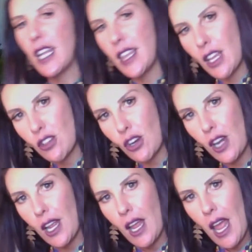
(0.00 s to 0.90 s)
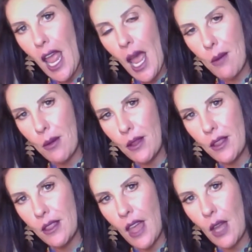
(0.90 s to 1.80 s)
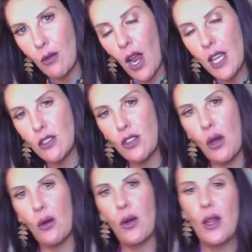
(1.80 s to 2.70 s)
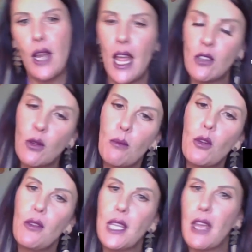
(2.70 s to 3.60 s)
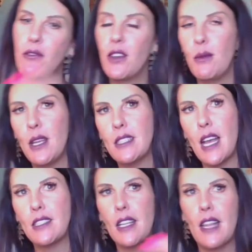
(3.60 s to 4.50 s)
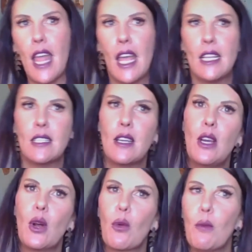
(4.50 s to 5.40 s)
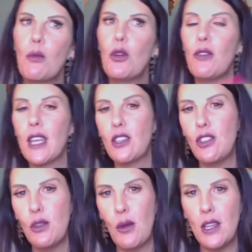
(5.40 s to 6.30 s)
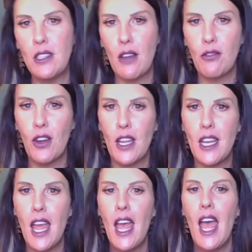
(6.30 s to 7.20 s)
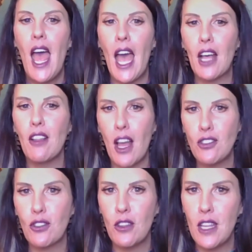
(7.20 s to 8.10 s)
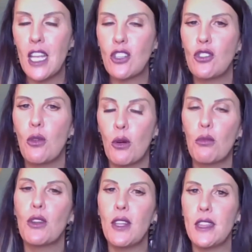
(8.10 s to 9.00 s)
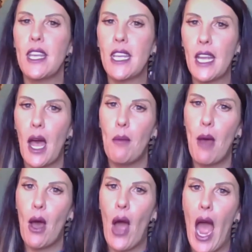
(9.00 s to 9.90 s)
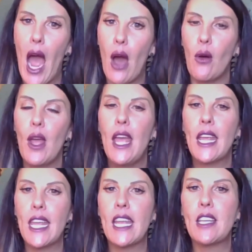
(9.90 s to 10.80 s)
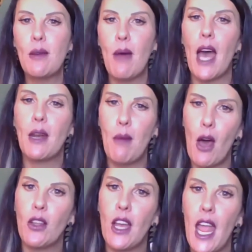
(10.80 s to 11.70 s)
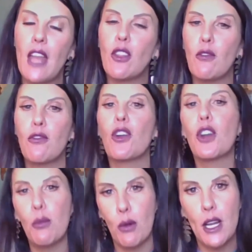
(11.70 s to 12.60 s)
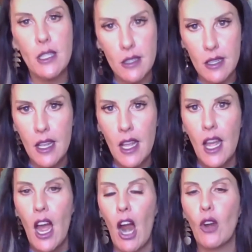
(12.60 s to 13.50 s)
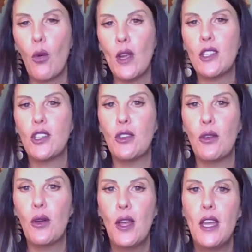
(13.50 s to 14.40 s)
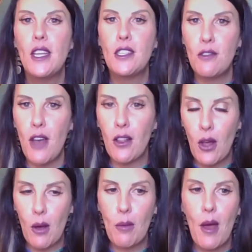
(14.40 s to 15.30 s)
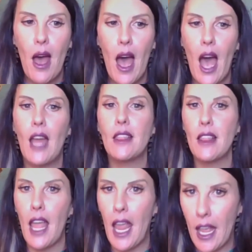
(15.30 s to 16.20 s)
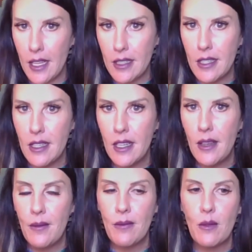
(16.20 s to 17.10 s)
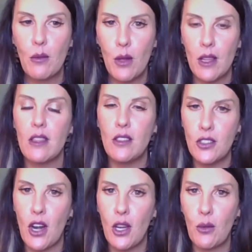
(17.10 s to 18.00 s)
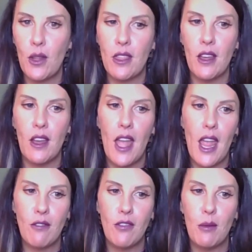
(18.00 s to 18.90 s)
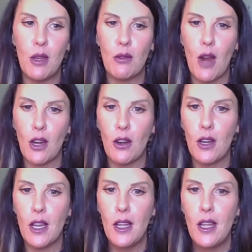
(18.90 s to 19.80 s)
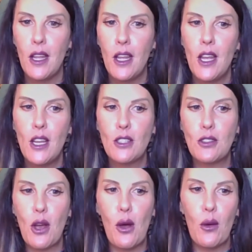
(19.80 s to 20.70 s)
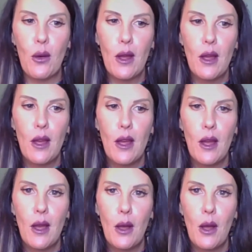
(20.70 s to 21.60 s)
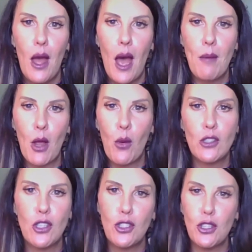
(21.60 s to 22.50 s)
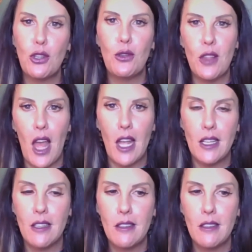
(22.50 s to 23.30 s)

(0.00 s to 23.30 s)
things are going to happen then, right? So as we're moving amphibians onto land, we're moving into a different ecological niche. So we're really thinking about how Kingdom Animalia and the vertebrates are going to develop on land, starting with the amphibian record. So my question to you then